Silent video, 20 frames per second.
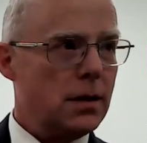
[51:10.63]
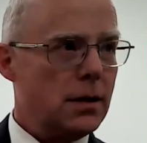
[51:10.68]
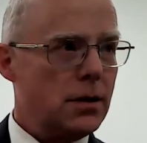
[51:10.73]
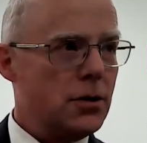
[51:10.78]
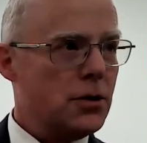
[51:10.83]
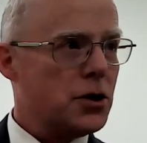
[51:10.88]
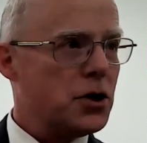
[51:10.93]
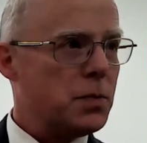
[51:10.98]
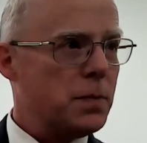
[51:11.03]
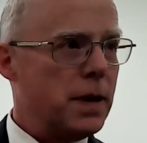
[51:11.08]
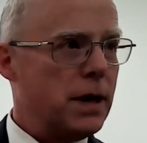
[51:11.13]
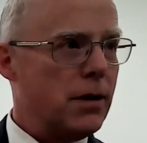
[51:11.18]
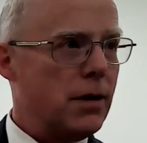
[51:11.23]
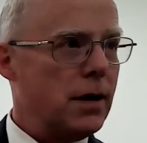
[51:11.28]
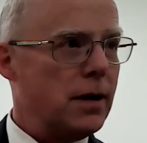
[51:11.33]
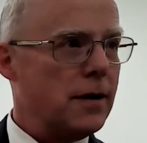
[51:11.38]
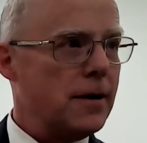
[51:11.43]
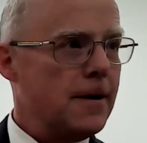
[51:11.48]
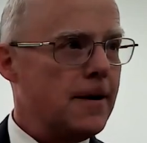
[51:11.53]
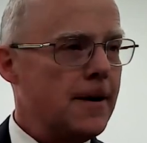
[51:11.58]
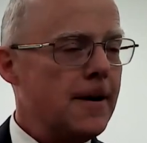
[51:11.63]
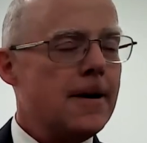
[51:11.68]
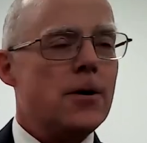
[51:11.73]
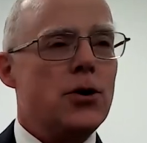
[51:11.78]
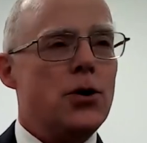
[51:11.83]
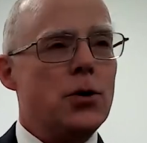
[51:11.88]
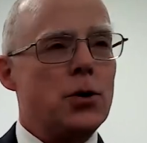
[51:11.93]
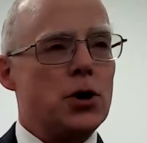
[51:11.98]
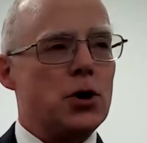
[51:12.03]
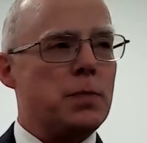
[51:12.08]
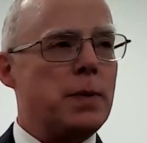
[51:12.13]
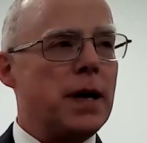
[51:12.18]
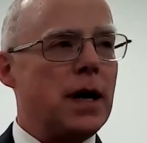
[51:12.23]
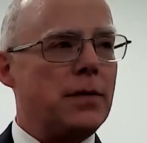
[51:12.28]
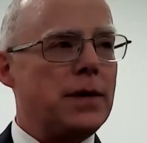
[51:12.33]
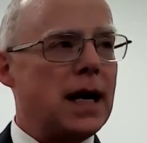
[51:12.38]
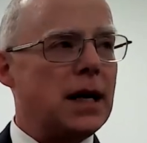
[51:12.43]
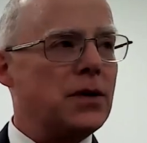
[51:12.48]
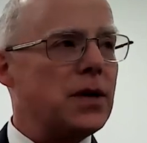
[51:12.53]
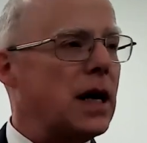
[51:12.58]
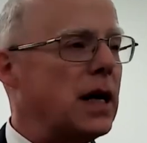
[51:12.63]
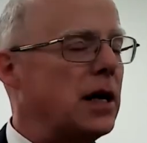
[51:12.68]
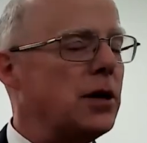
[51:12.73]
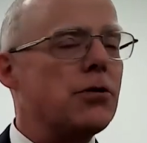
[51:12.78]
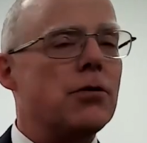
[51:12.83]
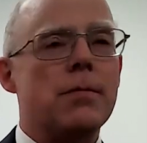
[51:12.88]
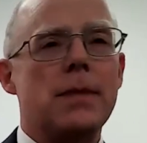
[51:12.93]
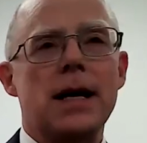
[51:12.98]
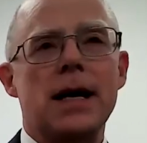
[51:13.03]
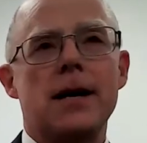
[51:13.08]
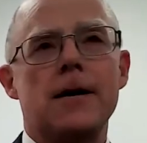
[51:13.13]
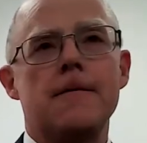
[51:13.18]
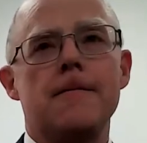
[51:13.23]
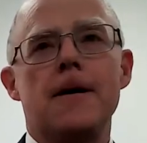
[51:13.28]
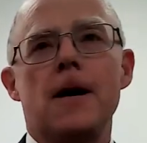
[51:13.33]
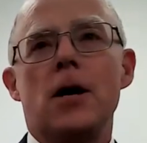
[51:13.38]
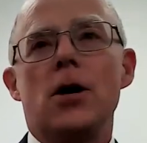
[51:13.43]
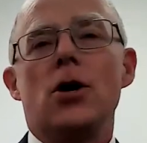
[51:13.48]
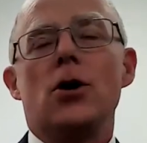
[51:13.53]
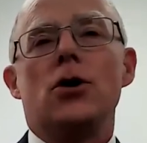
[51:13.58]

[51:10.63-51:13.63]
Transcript: Your spirit. You know, your spirit, that's that inner man.